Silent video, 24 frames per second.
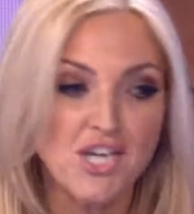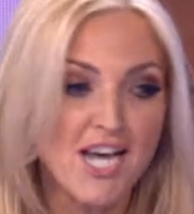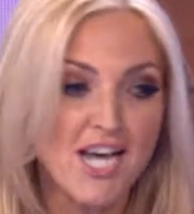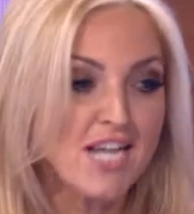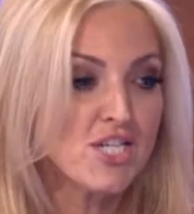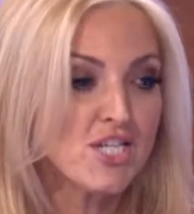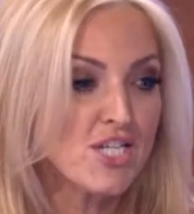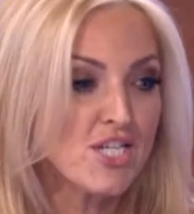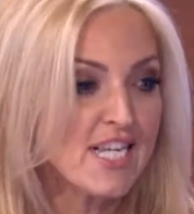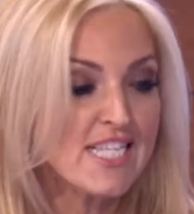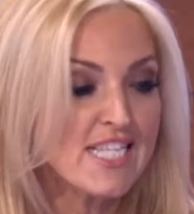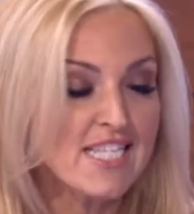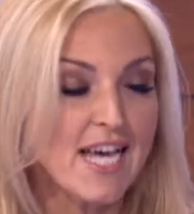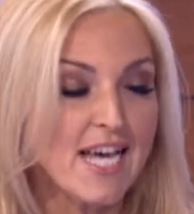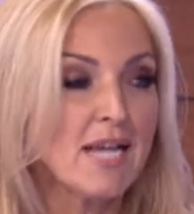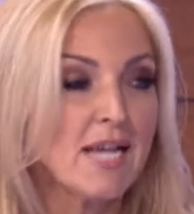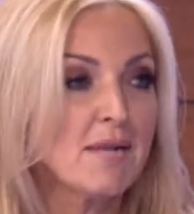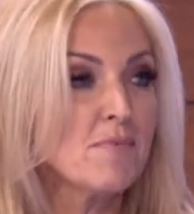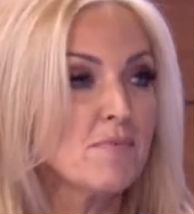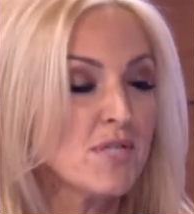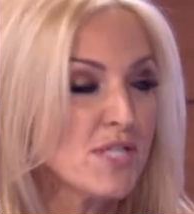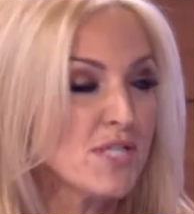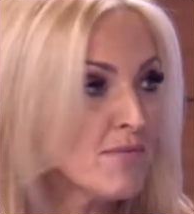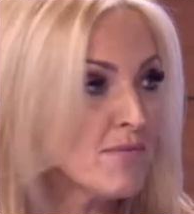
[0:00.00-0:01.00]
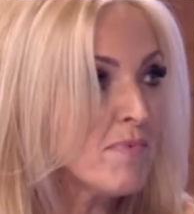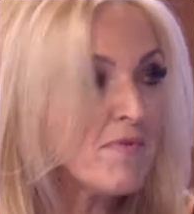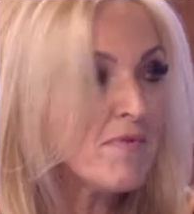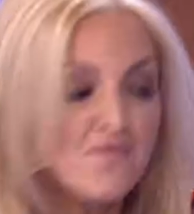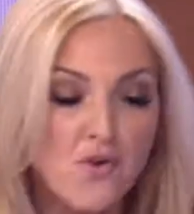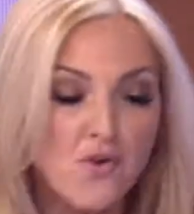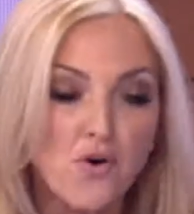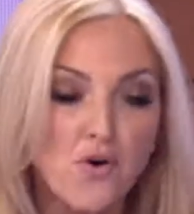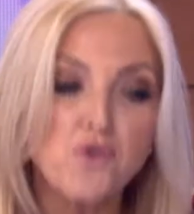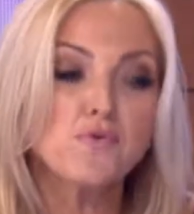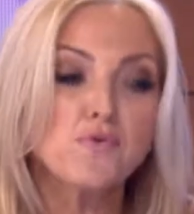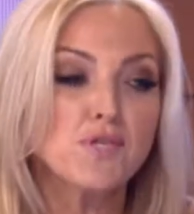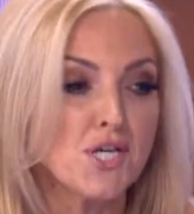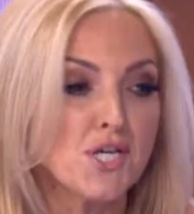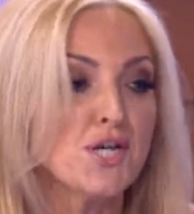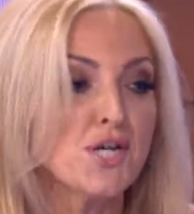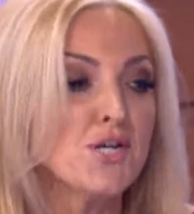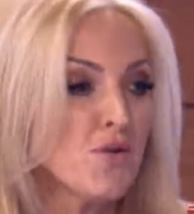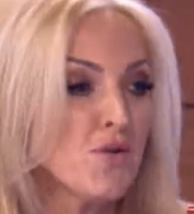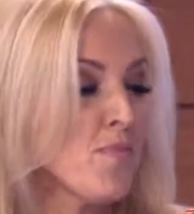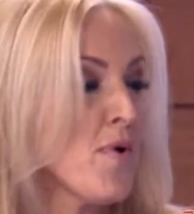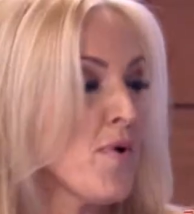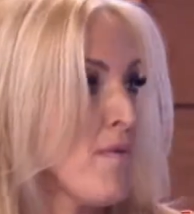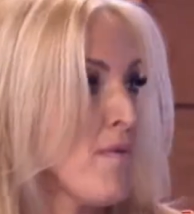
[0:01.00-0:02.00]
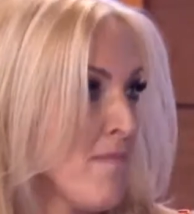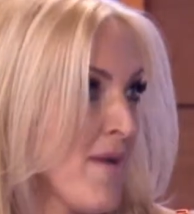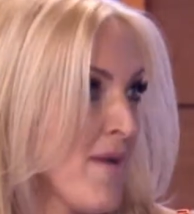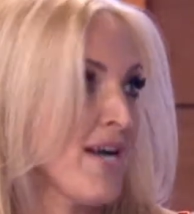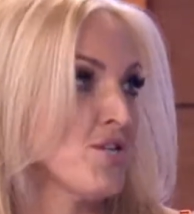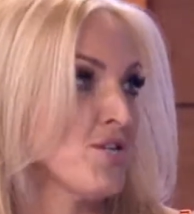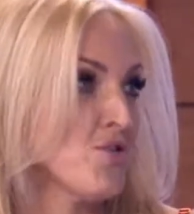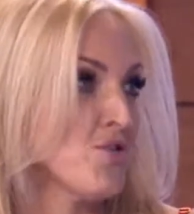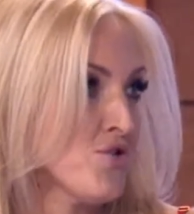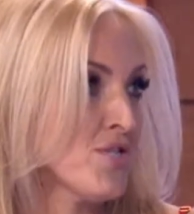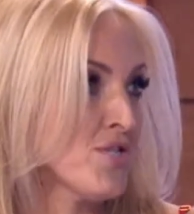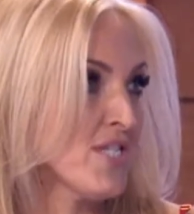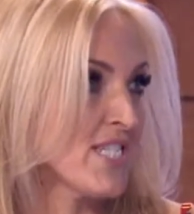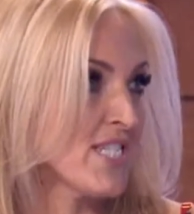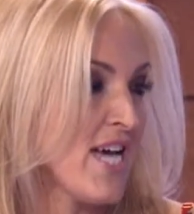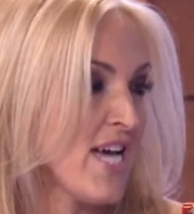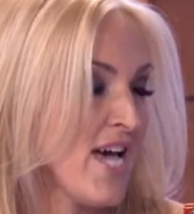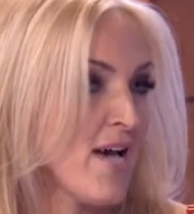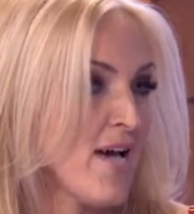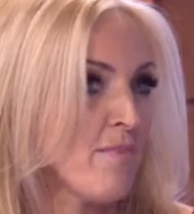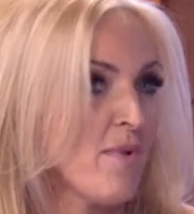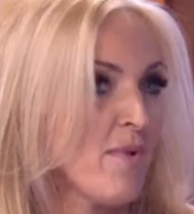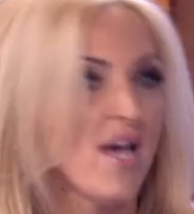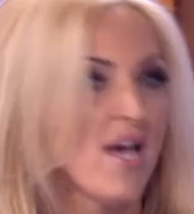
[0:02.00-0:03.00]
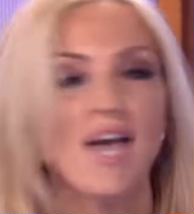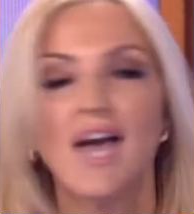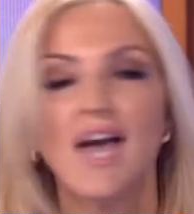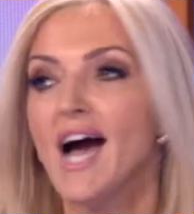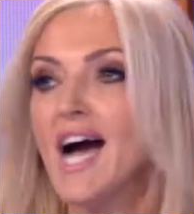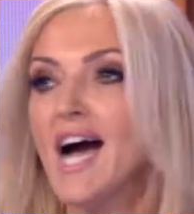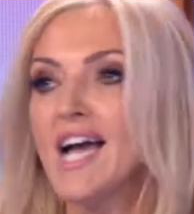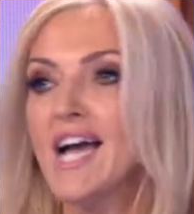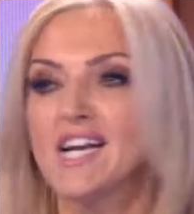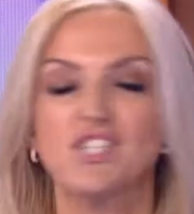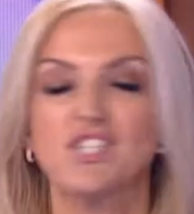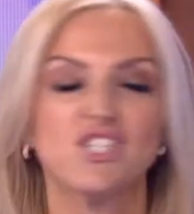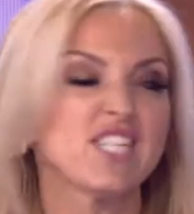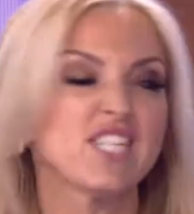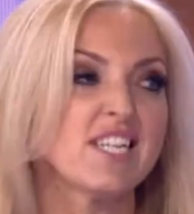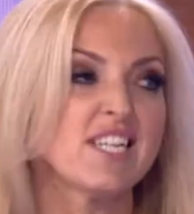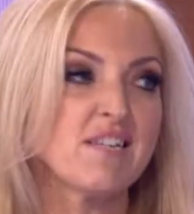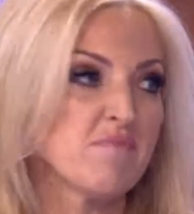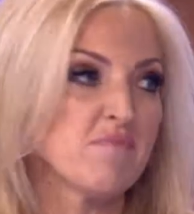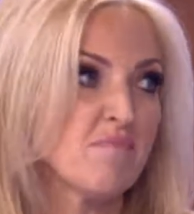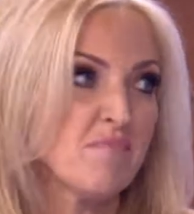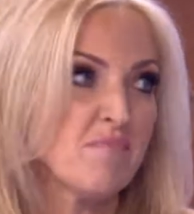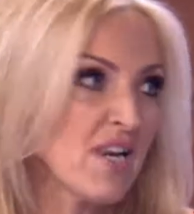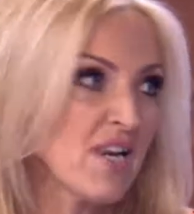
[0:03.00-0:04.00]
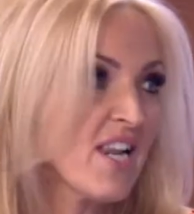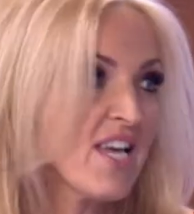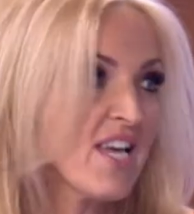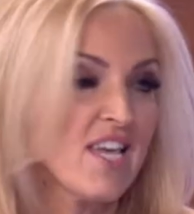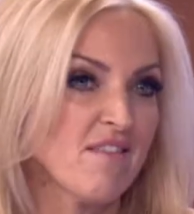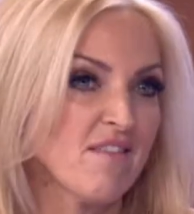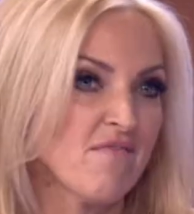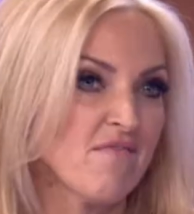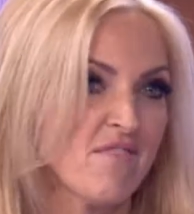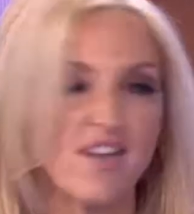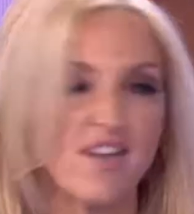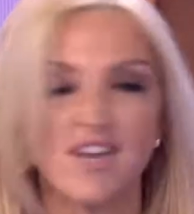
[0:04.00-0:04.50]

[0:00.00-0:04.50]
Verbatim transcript: actually said, before you turned up on my doorstep, I actually didn't believe that